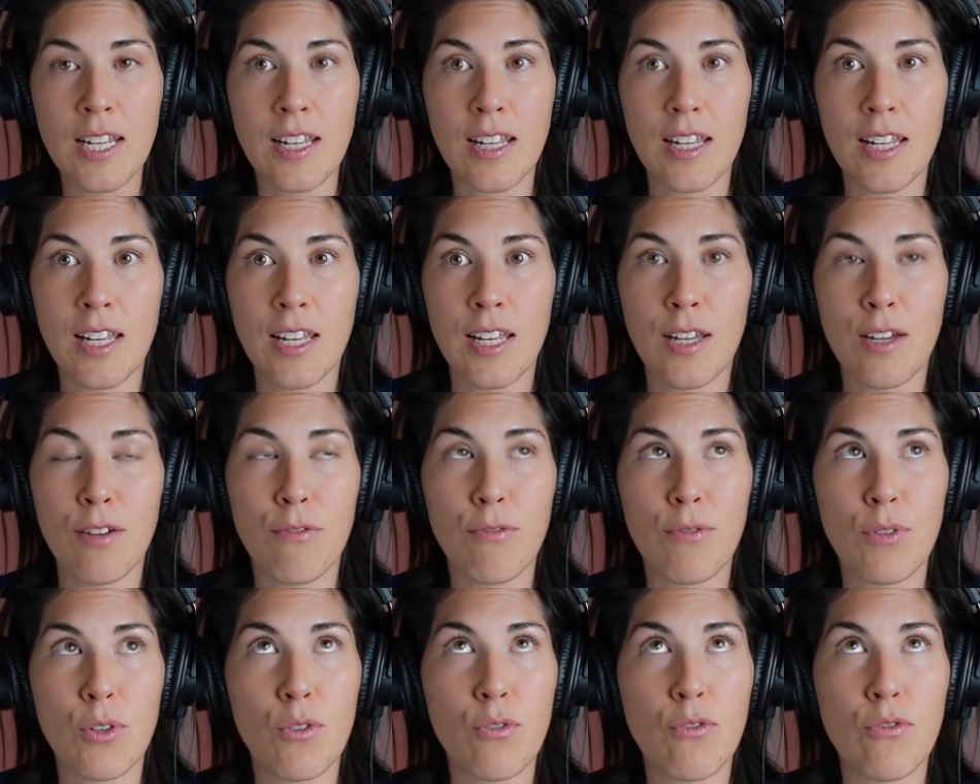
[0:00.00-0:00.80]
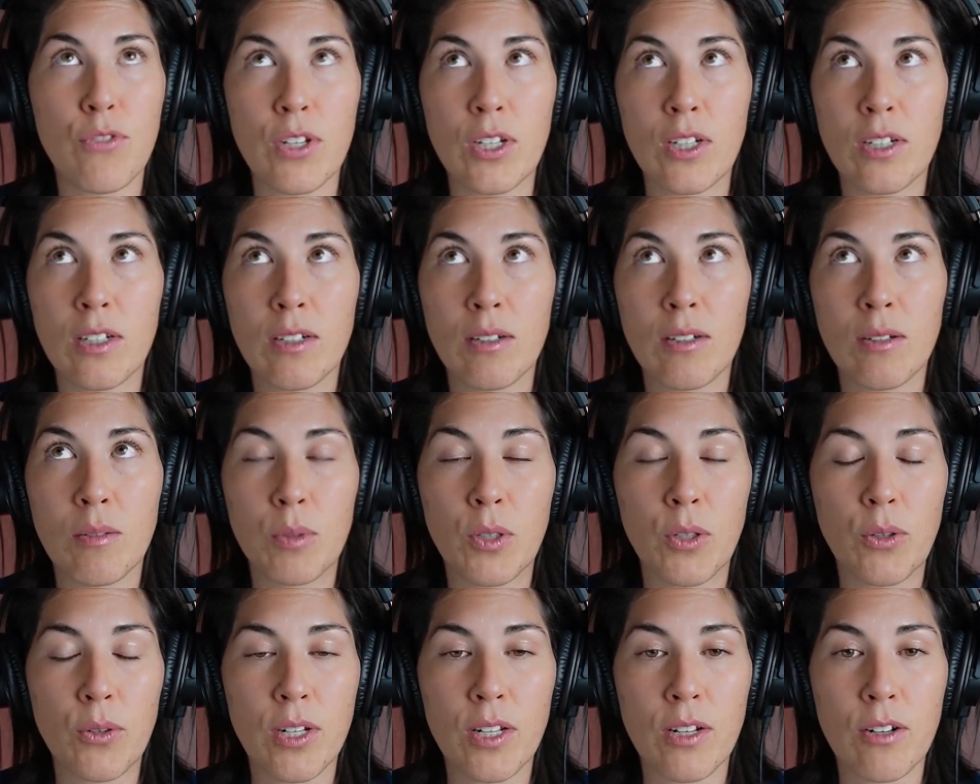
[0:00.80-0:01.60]
If you feel
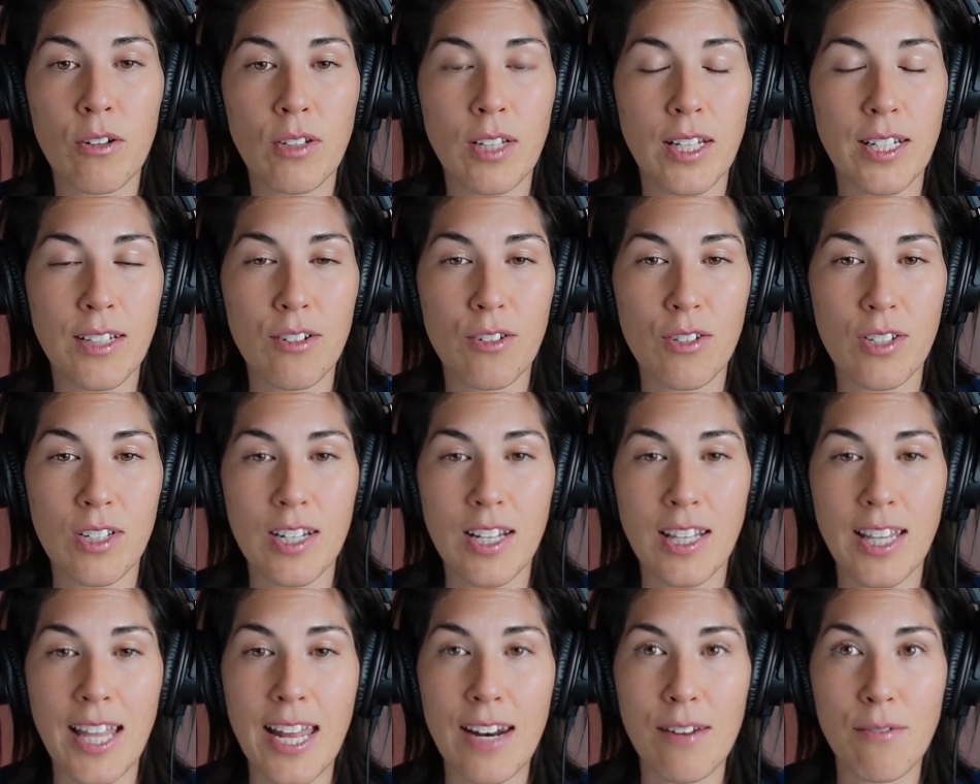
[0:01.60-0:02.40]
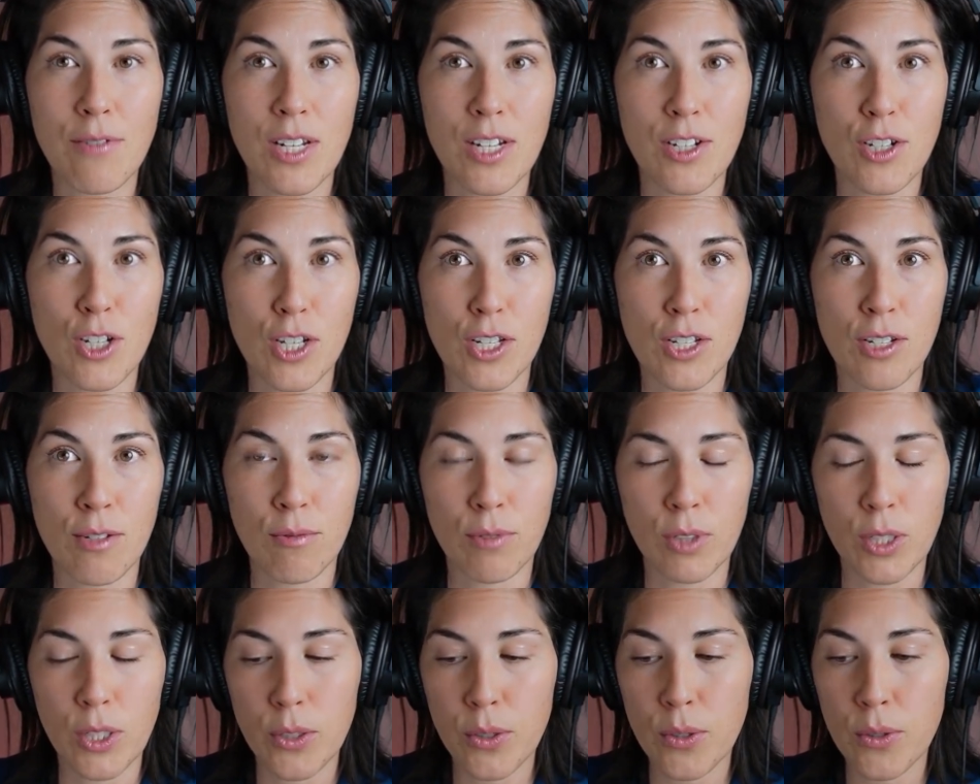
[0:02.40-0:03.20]
bloated or like there's a lot of digestive
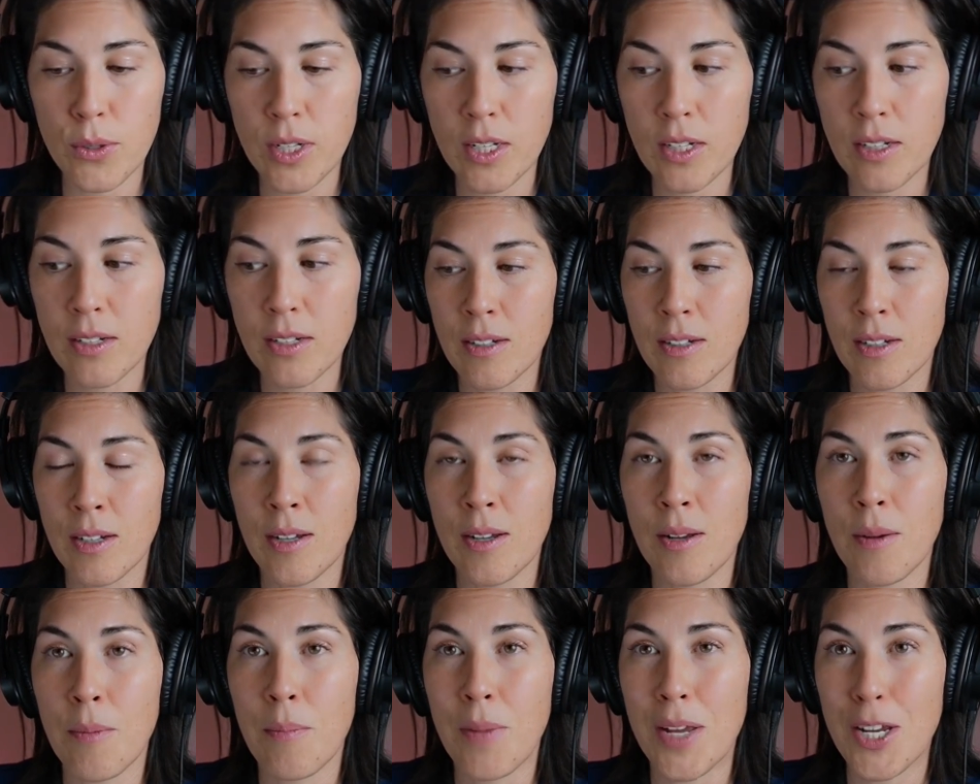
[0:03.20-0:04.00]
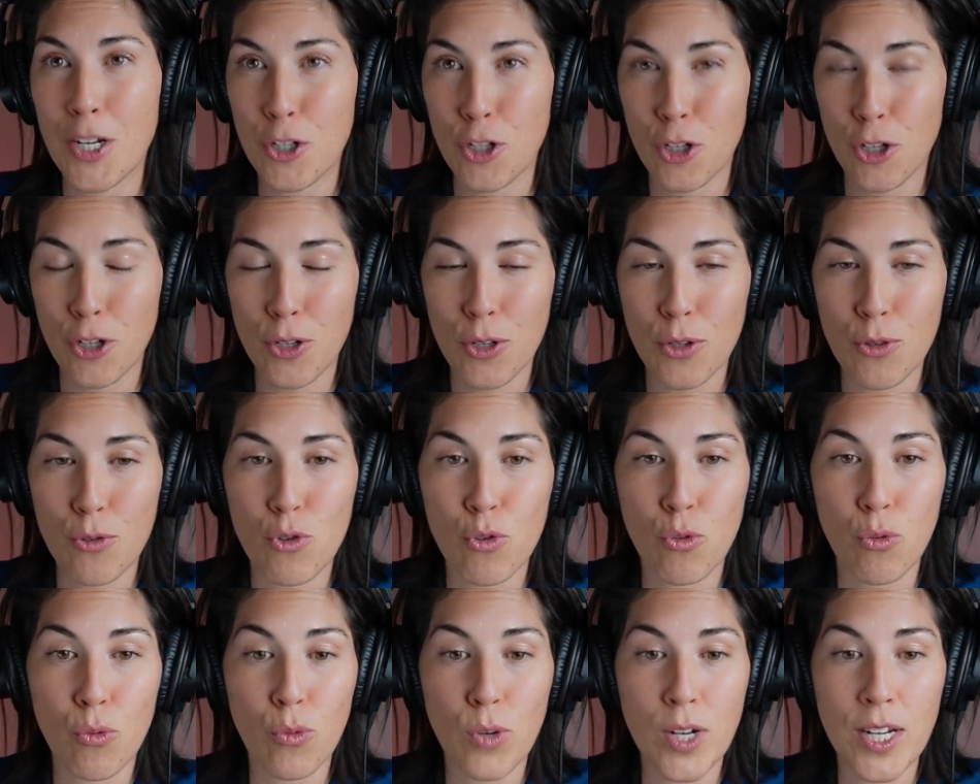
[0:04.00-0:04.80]
load, make sure you
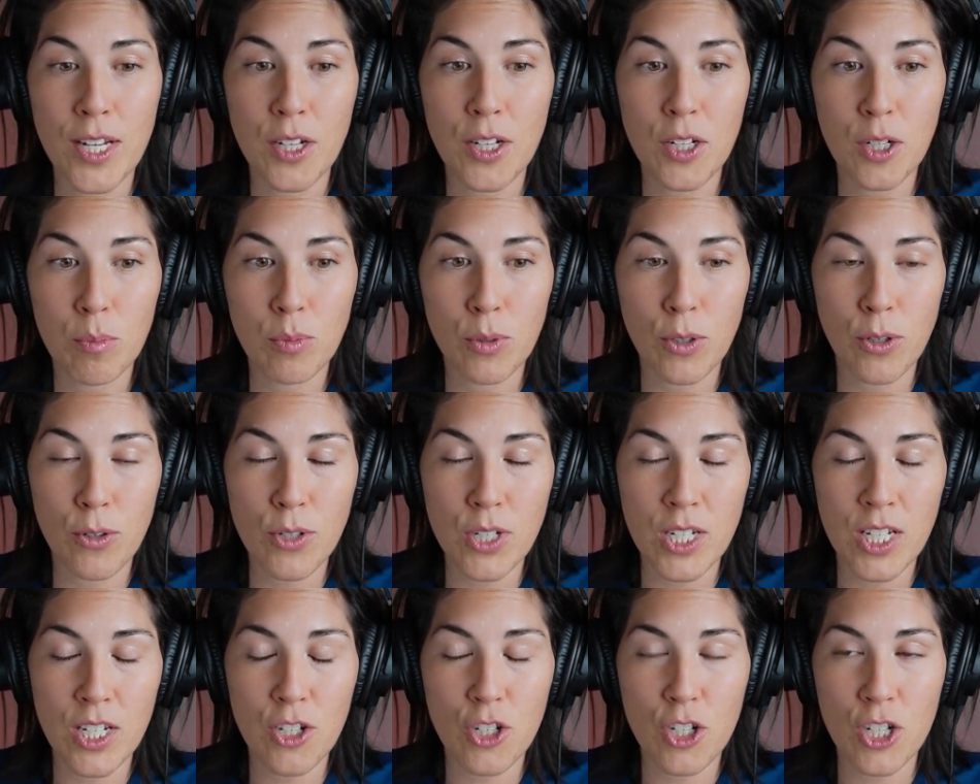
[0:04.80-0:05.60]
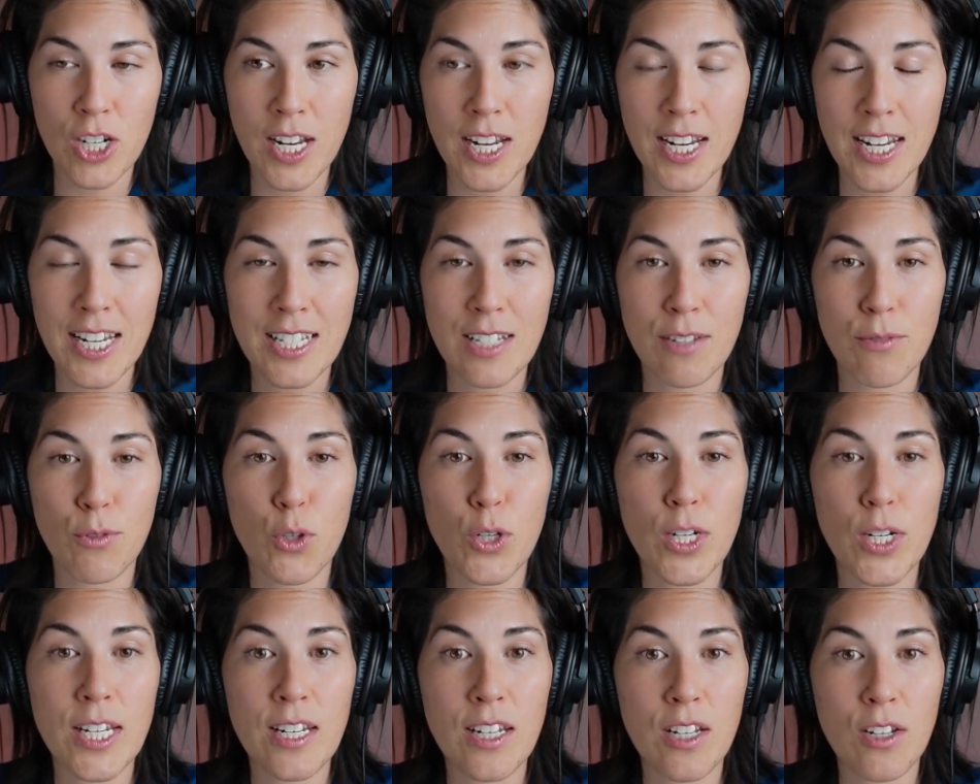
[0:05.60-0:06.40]
drink your protein shake as if you're
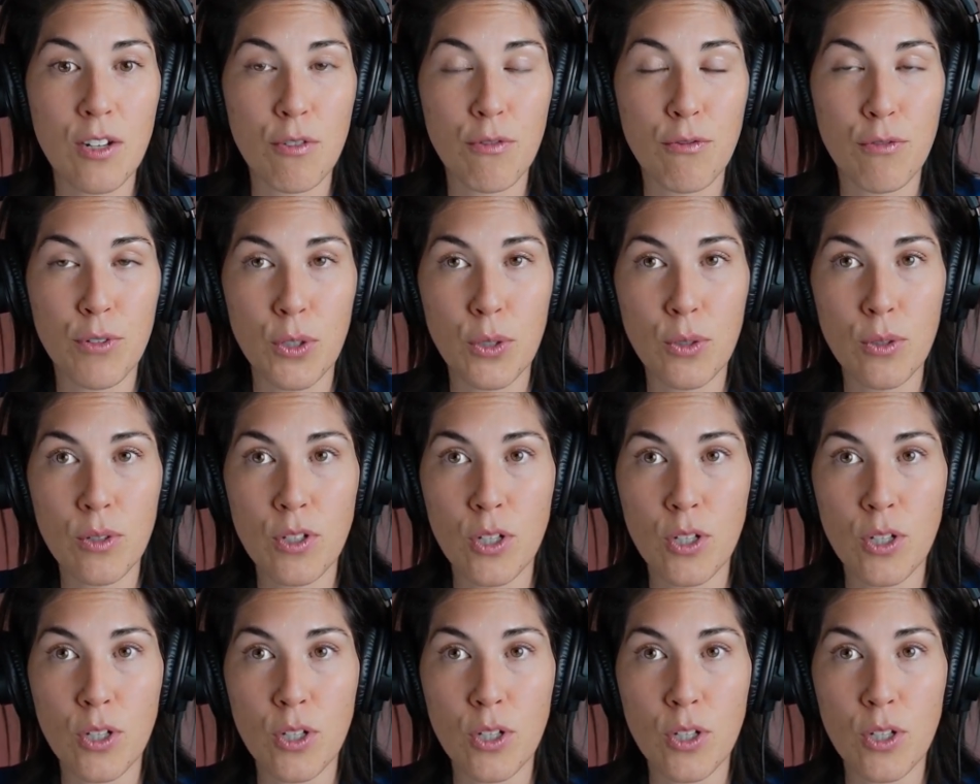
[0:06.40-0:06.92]
eating your food.